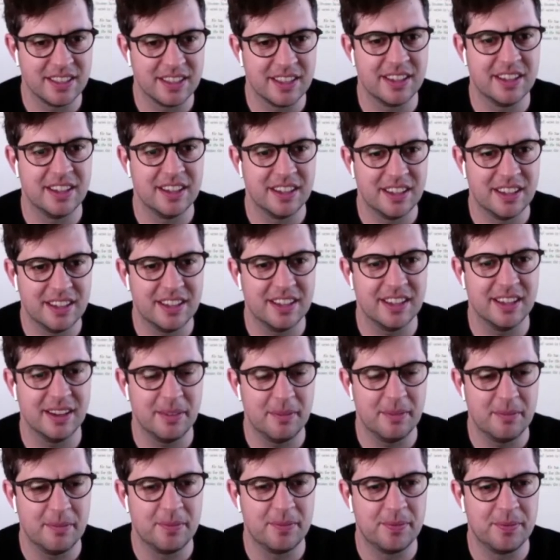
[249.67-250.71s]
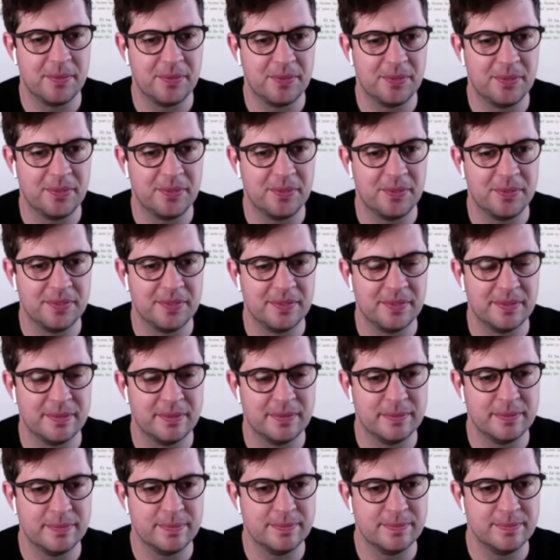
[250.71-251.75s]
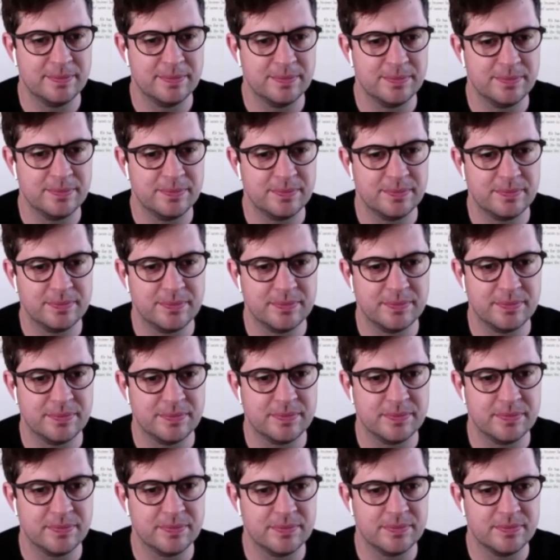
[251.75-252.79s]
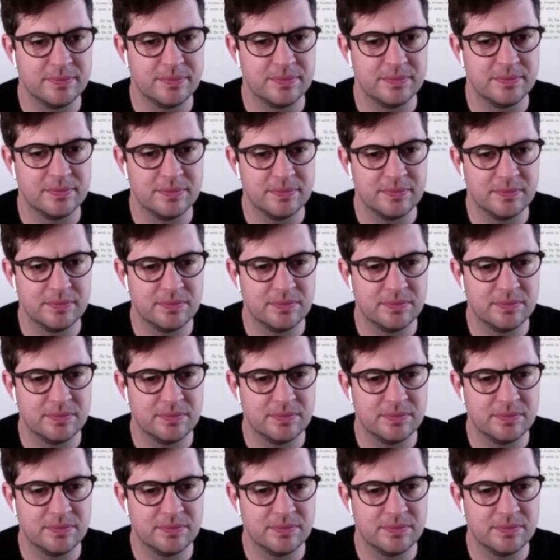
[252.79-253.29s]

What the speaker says: This person isn't speaking.